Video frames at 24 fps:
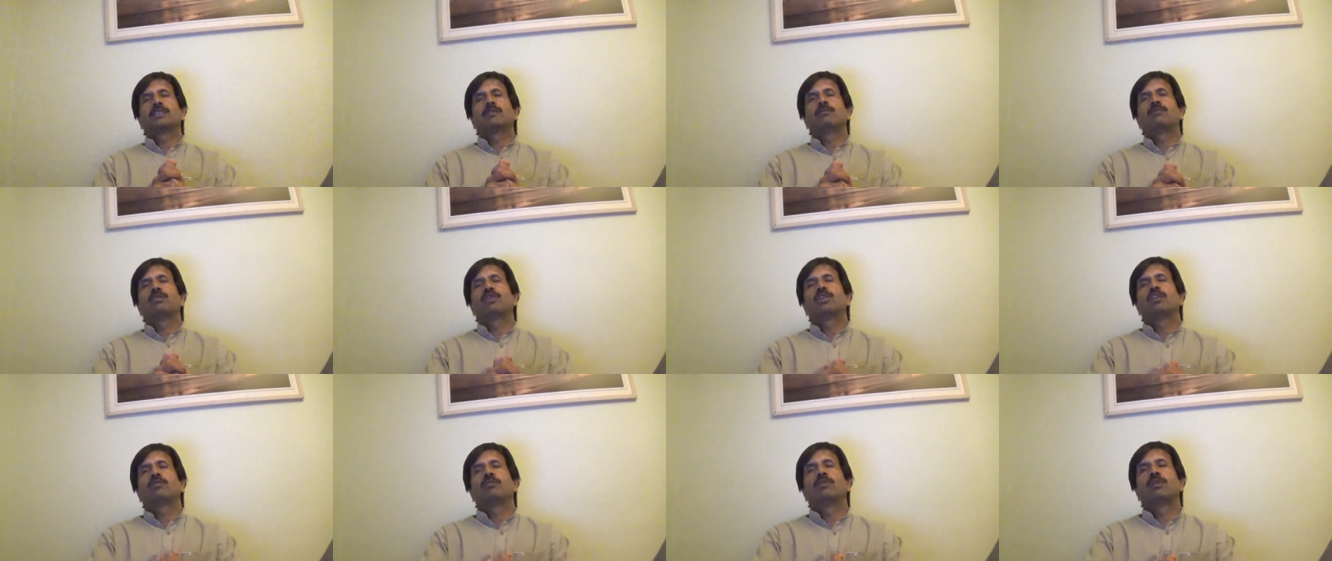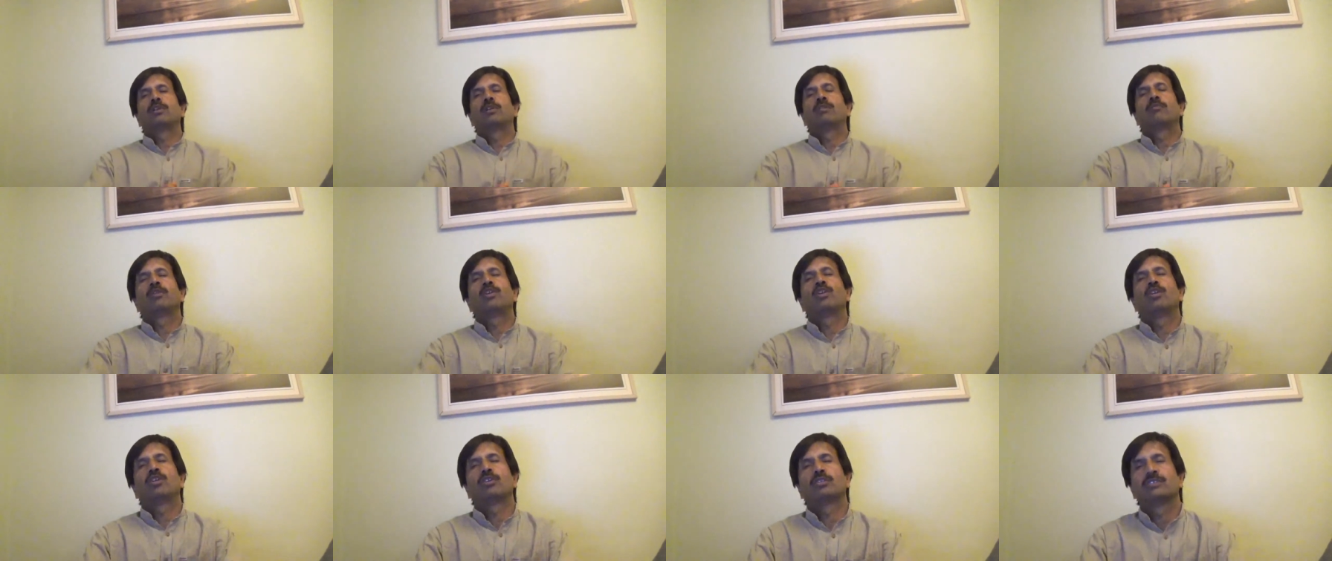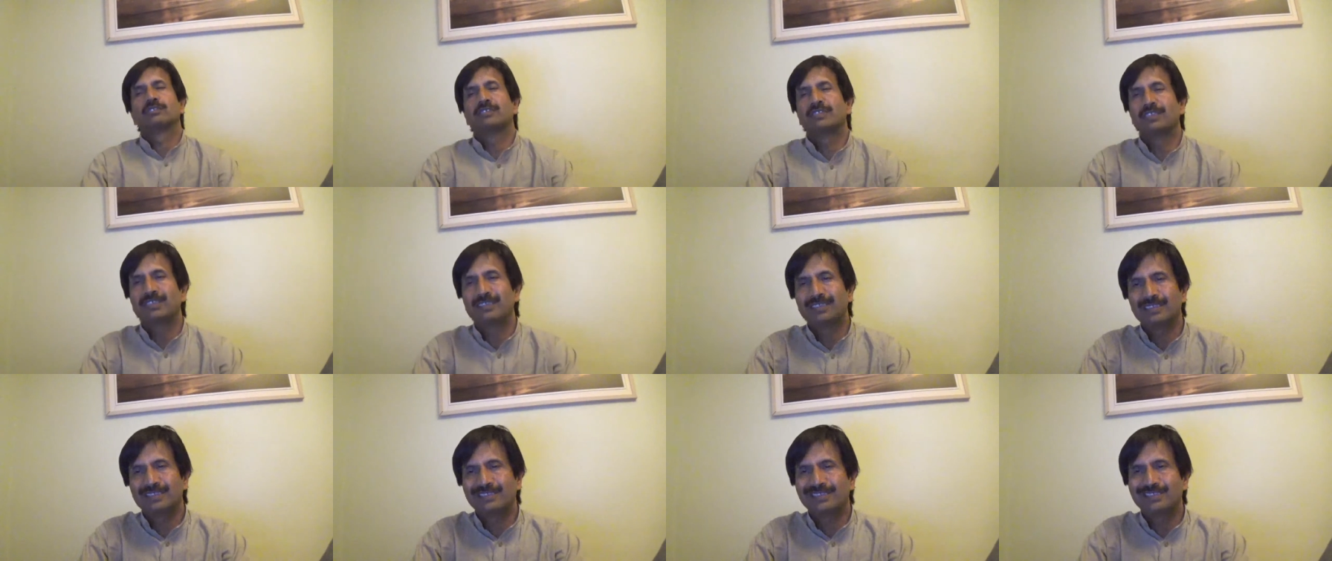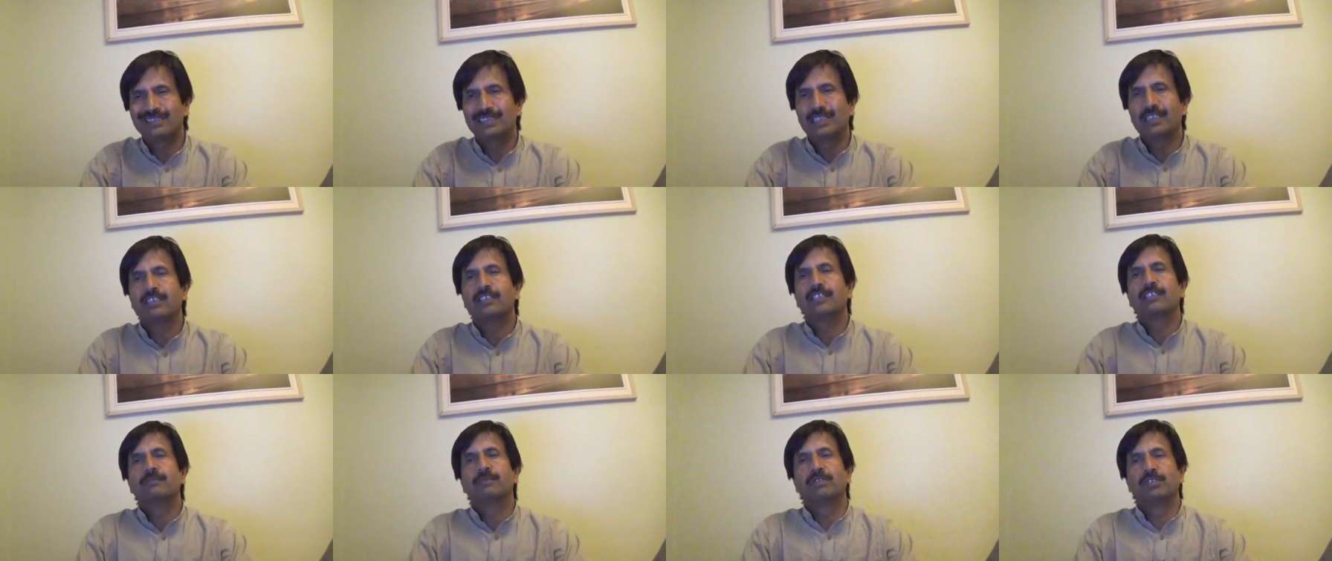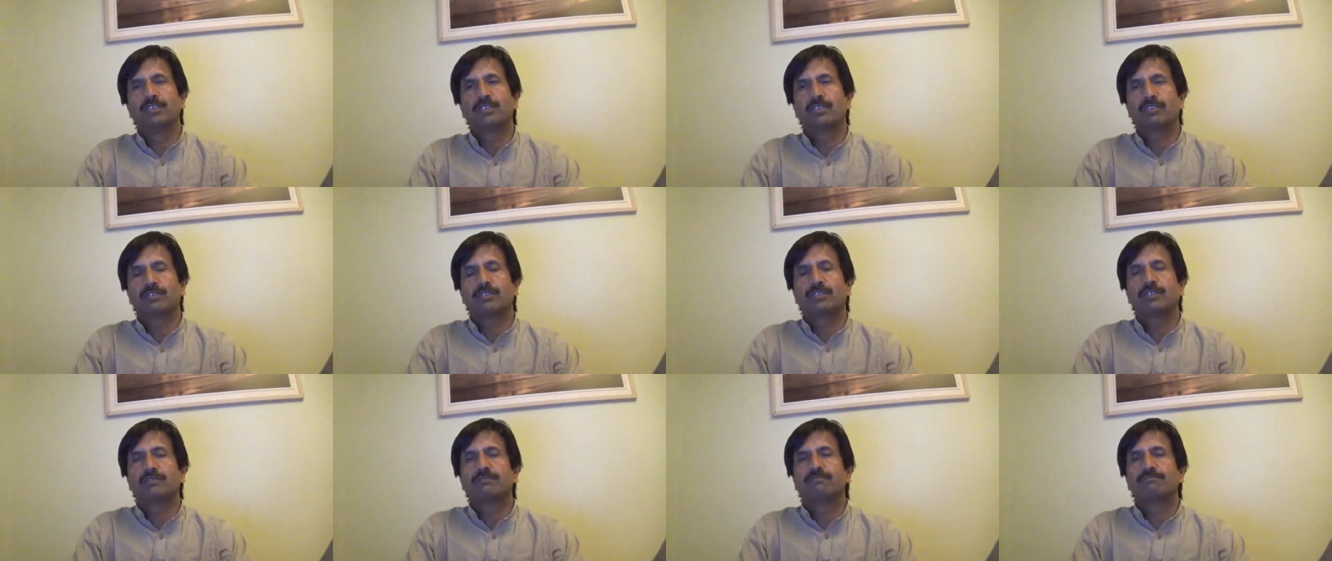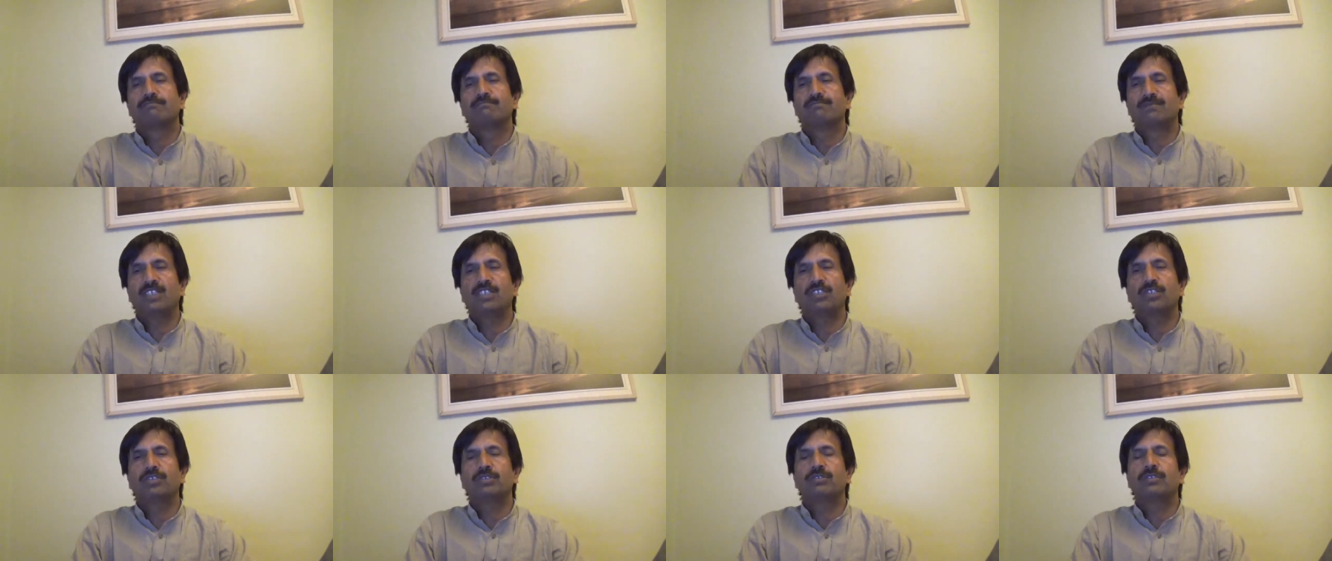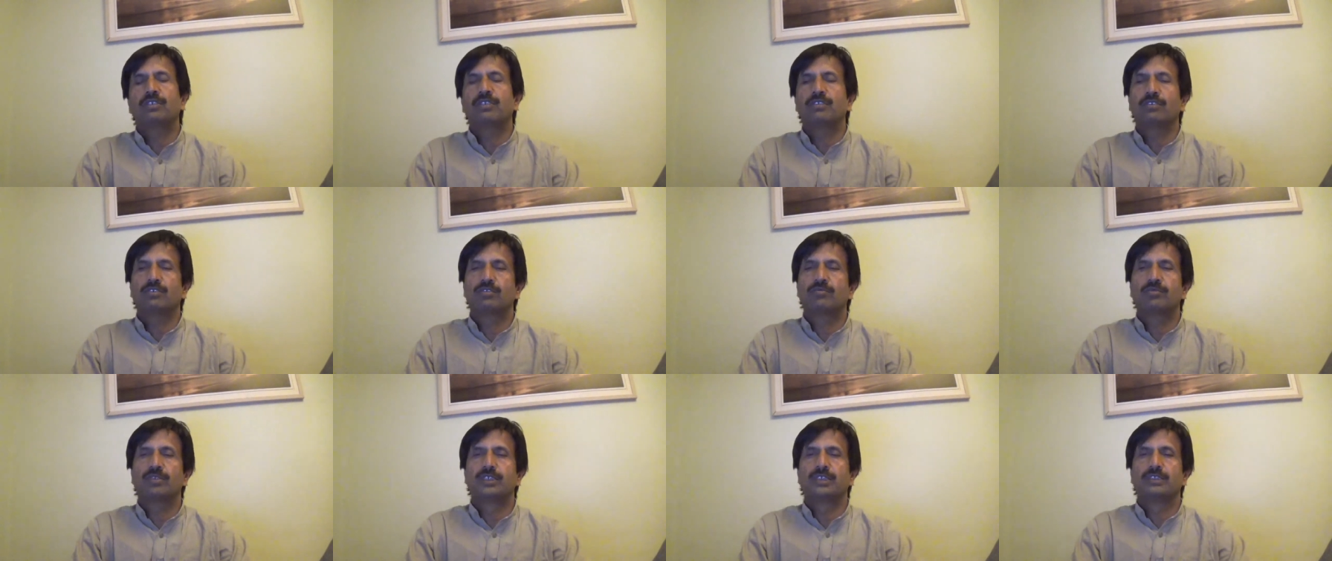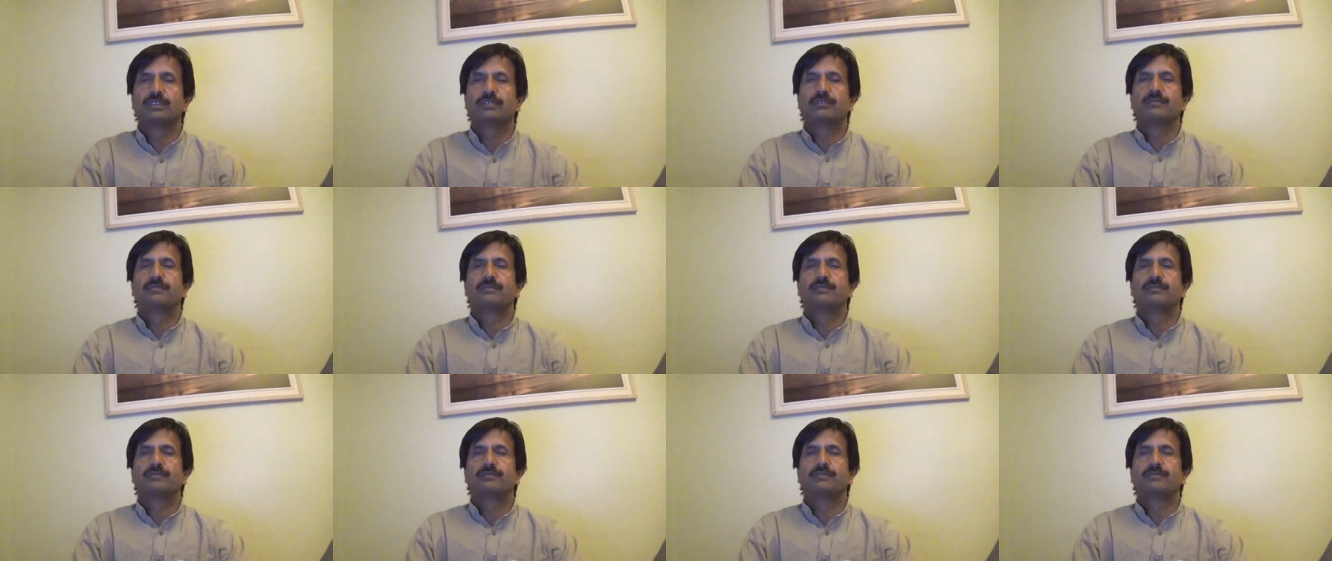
www.diseasesandtreatment.com. Thank you and goodbye.